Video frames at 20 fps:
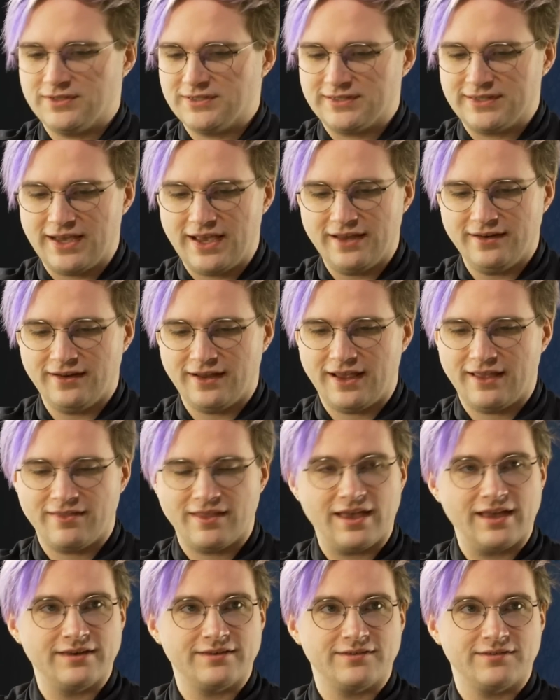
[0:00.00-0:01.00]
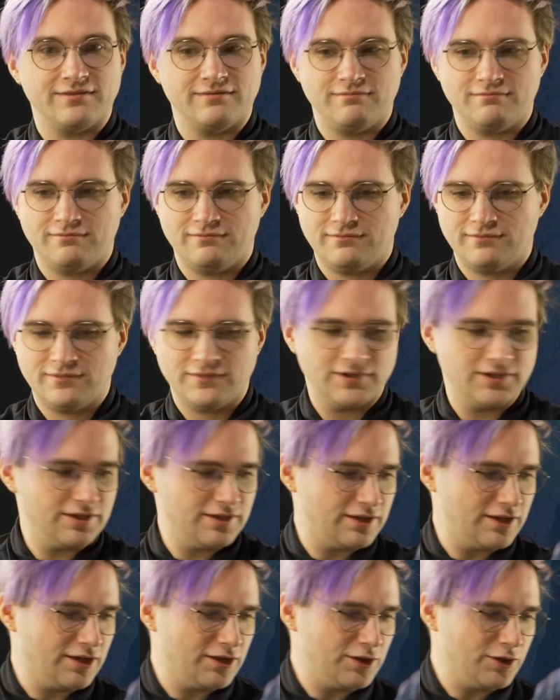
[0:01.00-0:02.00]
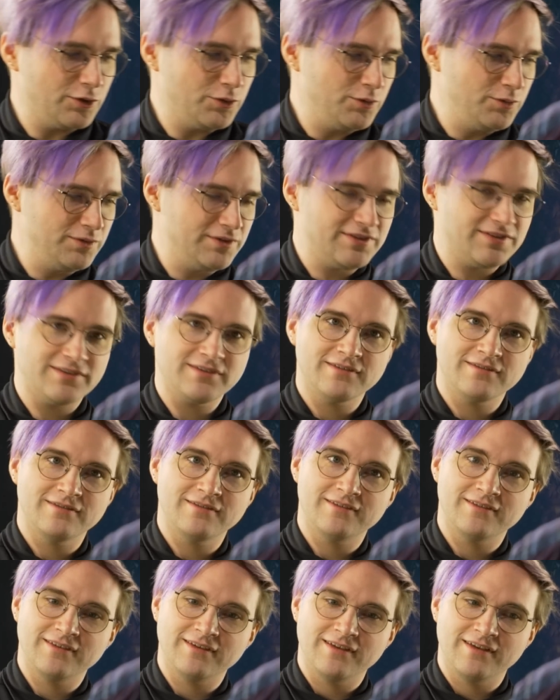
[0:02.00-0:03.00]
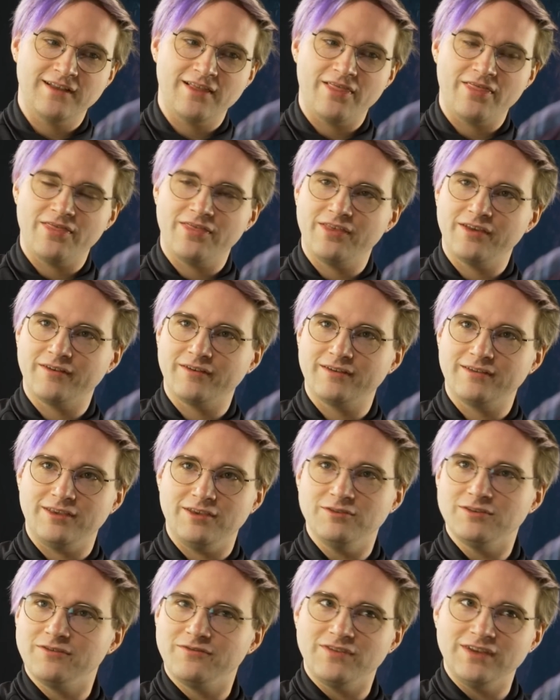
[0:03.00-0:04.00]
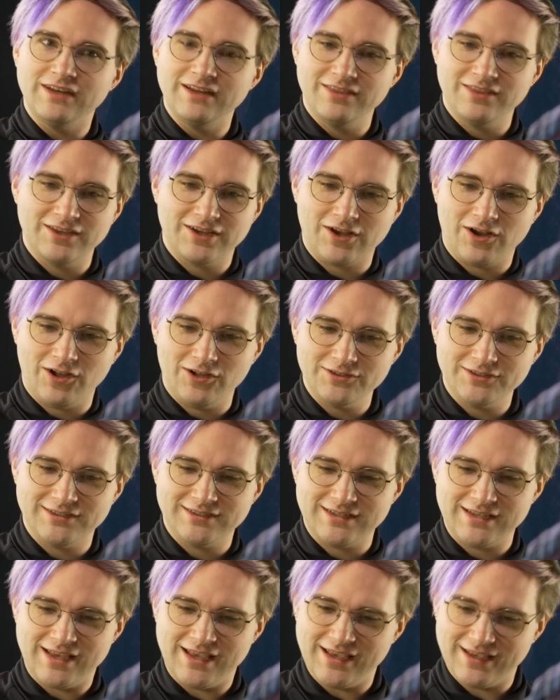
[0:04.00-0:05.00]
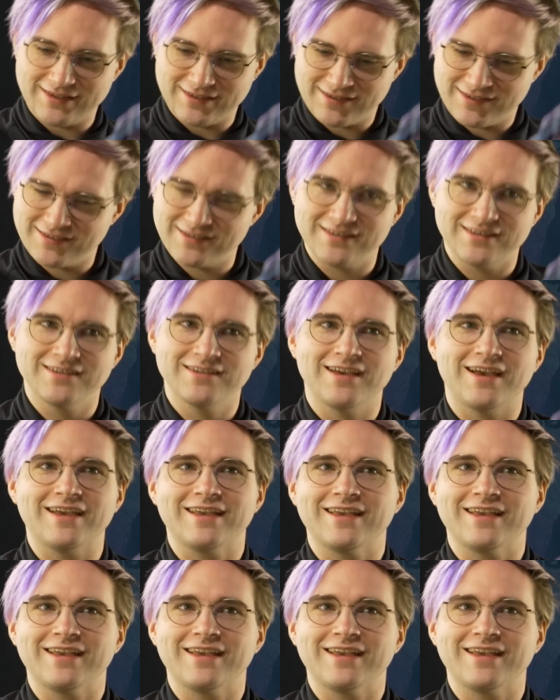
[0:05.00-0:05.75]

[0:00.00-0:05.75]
he's dead, and that concludes you defeated the cultist, I